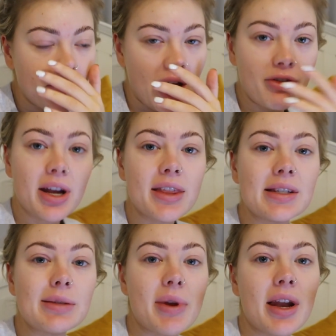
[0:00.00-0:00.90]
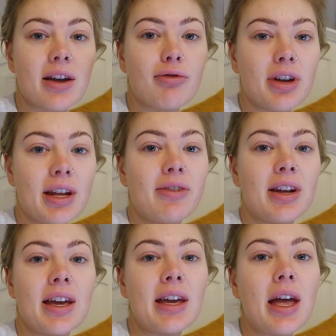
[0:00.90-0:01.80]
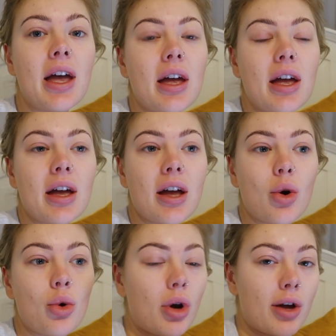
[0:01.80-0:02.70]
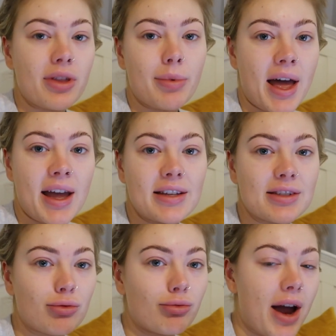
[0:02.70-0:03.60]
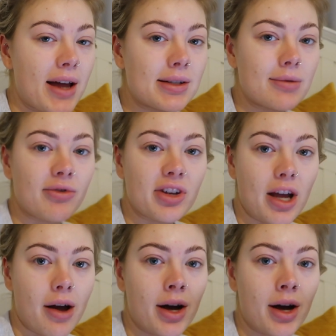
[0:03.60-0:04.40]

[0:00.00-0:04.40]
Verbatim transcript: I feel like this has been like a really, really all over the place, random video.